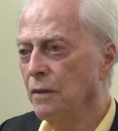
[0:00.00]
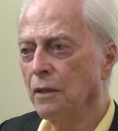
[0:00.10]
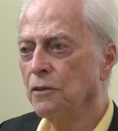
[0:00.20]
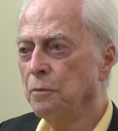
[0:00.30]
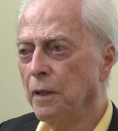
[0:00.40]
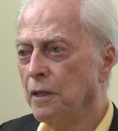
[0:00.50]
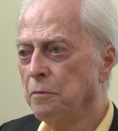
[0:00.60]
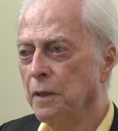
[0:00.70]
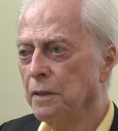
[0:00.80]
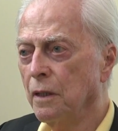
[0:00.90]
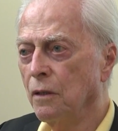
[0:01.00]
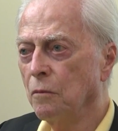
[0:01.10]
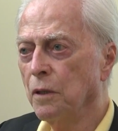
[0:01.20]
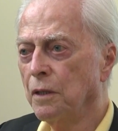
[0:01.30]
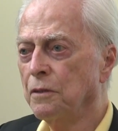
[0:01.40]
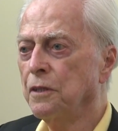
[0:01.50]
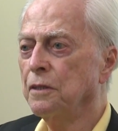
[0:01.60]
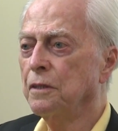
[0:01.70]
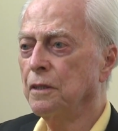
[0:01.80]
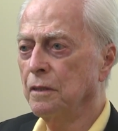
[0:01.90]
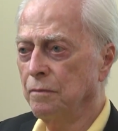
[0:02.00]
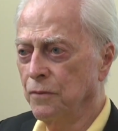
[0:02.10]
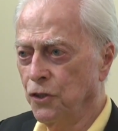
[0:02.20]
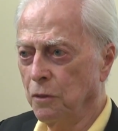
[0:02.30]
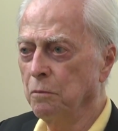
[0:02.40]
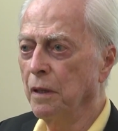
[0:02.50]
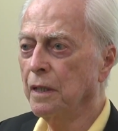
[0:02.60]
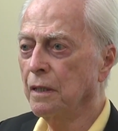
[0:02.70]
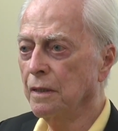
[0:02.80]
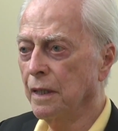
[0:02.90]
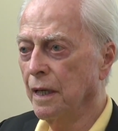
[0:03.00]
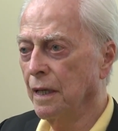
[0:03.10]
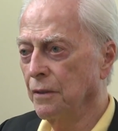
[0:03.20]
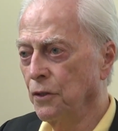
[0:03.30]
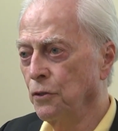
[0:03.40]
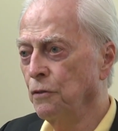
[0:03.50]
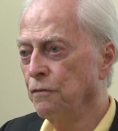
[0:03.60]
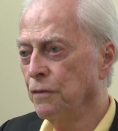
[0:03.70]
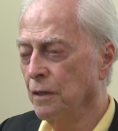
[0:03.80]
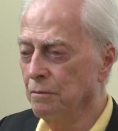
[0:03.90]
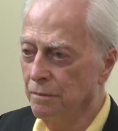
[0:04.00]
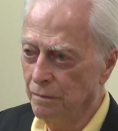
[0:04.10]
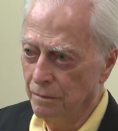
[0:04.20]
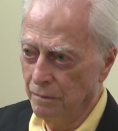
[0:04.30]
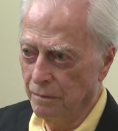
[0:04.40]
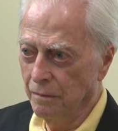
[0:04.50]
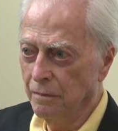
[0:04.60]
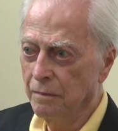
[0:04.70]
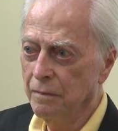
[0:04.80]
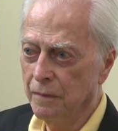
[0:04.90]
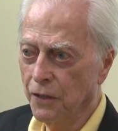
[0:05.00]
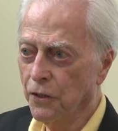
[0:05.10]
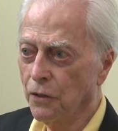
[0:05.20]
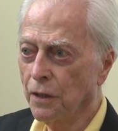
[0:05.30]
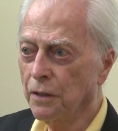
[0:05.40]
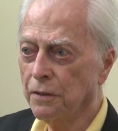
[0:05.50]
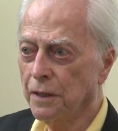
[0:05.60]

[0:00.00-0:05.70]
It doesn't surprise me at all because it's the Jim Bakker that I knew from an earlier